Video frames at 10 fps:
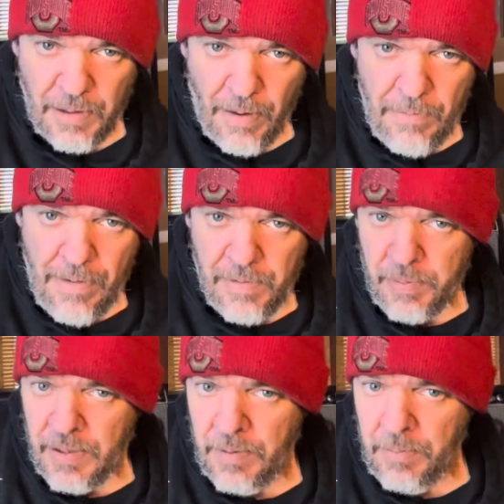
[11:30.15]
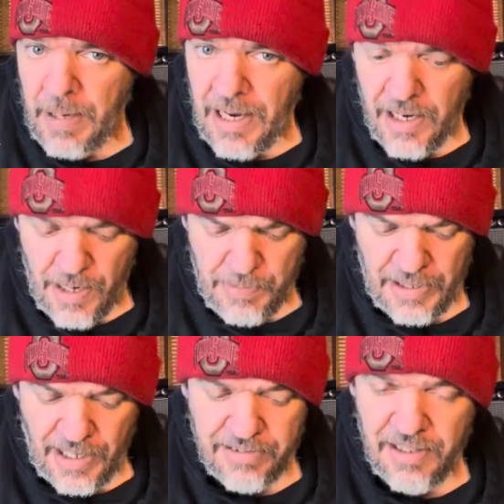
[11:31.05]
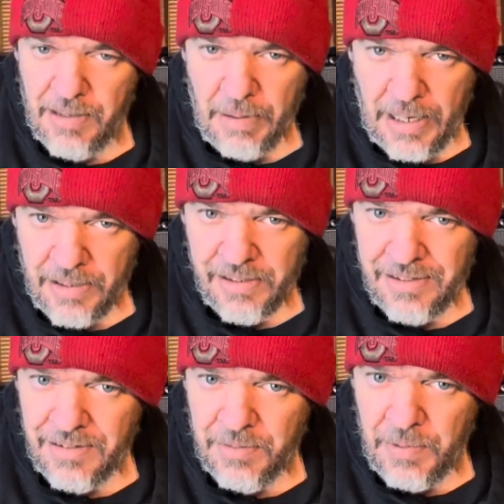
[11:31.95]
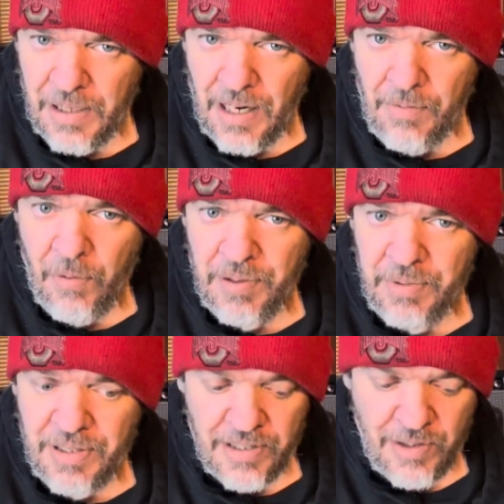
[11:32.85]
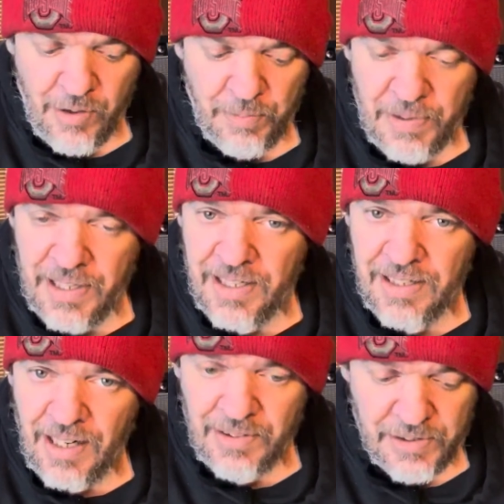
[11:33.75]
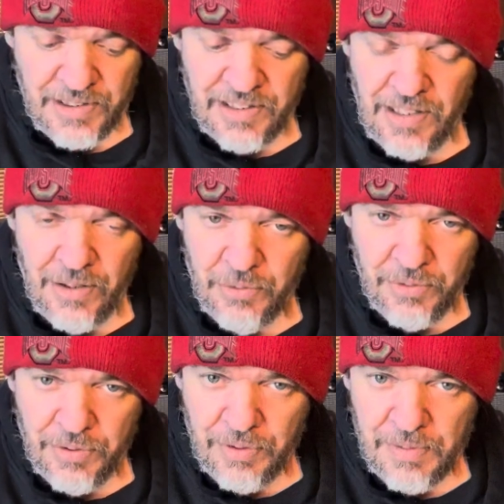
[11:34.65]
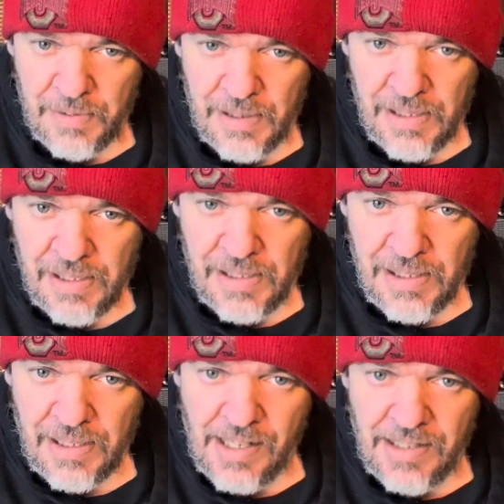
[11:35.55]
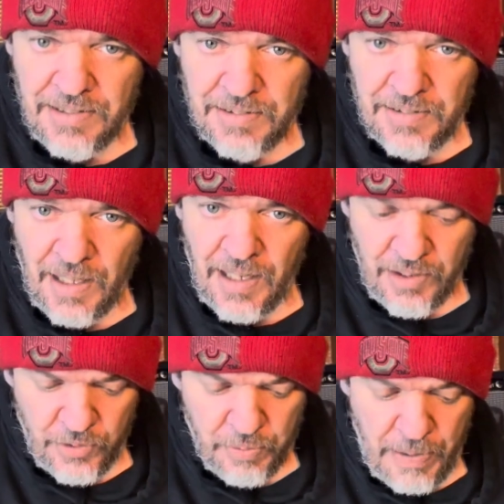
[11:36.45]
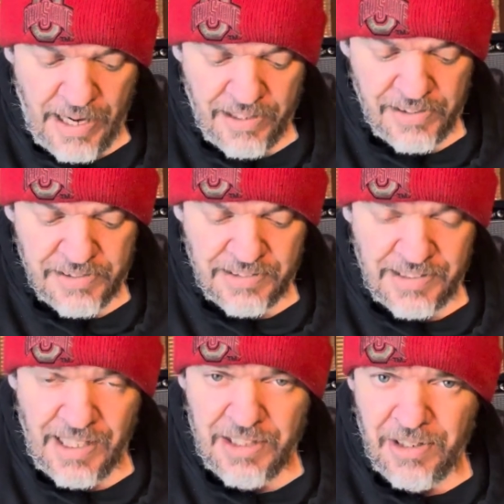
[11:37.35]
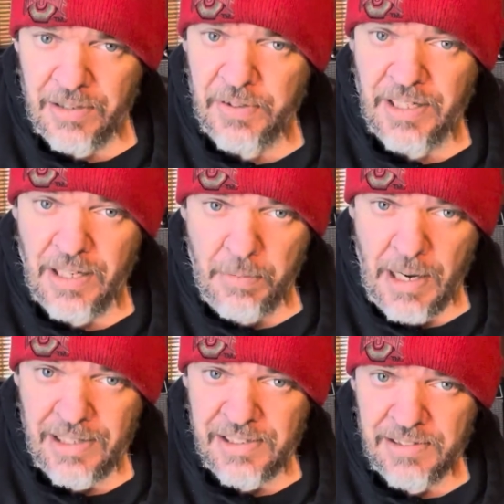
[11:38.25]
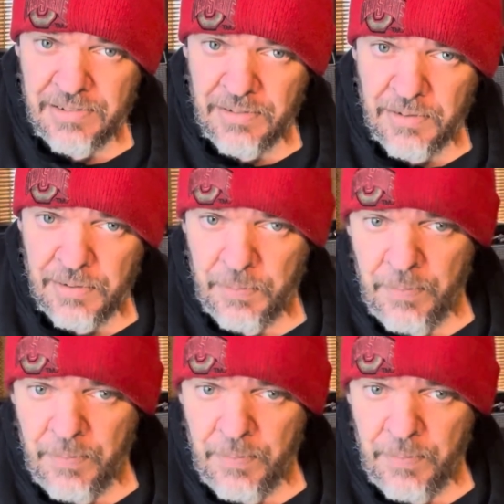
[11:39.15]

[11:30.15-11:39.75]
I've never been I mean, I see the patterns, but I've always been a note man. I learned the notes. And I use patterns, and I try to forget patterns.